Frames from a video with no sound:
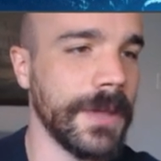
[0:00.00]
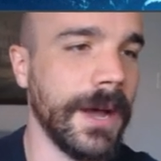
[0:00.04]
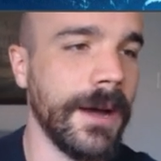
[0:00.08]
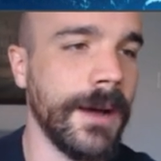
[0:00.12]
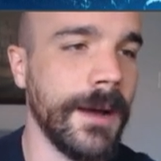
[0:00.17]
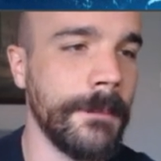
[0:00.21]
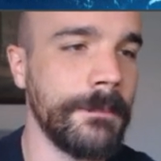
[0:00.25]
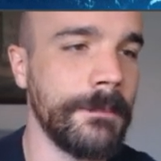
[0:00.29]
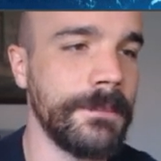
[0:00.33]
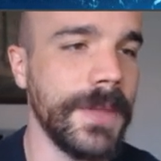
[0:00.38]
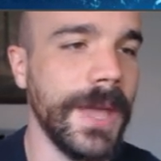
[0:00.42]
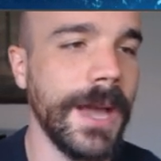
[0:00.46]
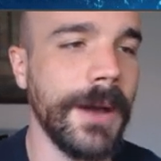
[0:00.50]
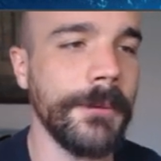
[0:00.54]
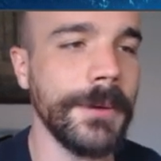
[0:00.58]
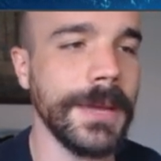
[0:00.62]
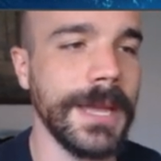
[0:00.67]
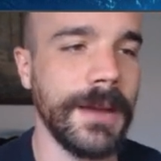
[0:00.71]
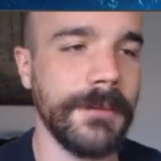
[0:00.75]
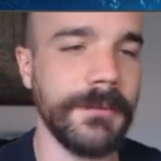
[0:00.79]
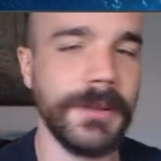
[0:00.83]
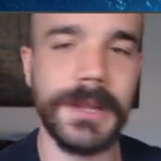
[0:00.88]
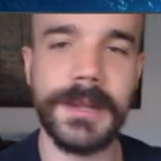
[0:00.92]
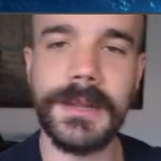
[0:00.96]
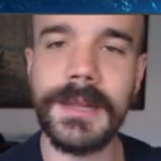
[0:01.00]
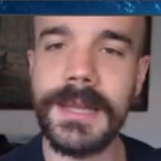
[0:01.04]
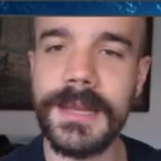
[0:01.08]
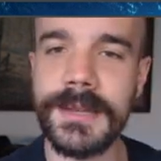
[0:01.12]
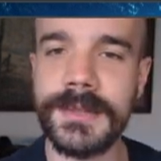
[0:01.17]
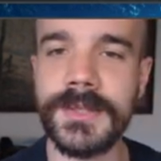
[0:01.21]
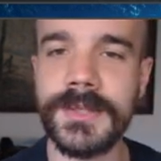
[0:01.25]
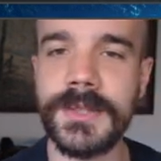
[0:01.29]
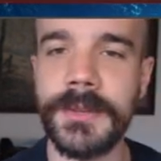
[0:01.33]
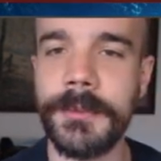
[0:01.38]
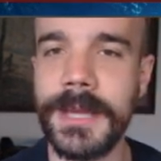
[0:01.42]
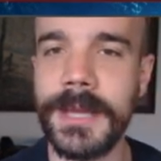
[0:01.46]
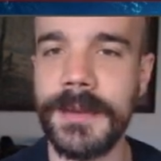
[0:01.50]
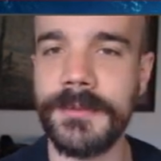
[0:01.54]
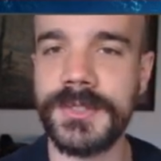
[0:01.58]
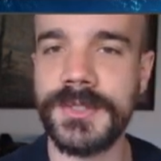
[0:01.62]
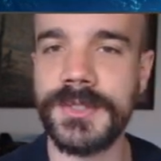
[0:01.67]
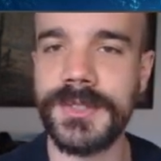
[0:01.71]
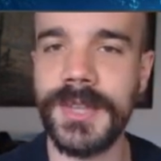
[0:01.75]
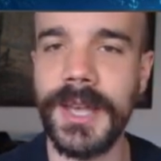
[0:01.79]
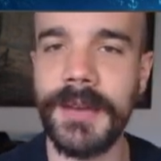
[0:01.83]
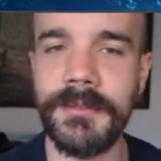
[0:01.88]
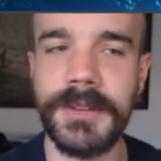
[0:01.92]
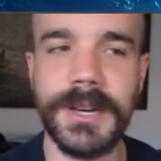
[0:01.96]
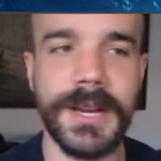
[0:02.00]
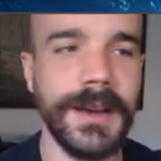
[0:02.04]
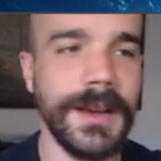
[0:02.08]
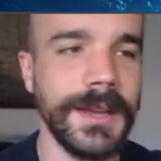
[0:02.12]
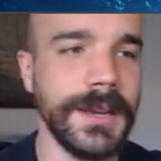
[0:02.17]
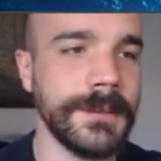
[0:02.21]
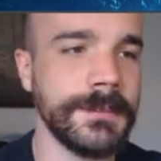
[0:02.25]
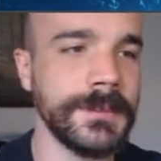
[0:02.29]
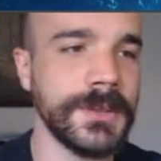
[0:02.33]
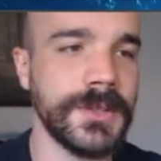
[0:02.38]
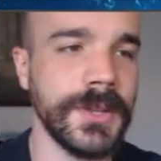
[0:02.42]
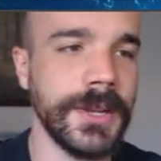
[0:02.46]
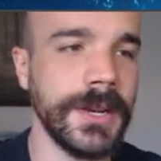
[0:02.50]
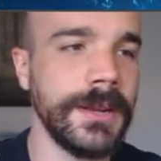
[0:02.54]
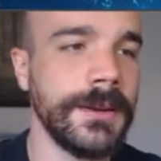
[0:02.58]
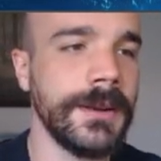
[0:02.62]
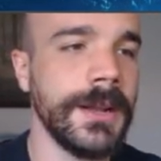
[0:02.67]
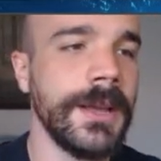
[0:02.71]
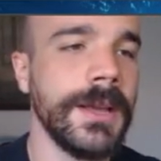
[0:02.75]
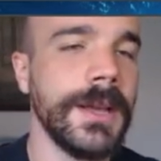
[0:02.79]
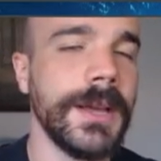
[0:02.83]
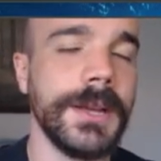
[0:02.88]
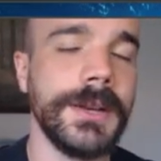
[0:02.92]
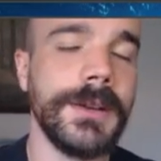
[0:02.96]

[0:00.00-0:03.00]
Um, now we have a list and we have seven items in it.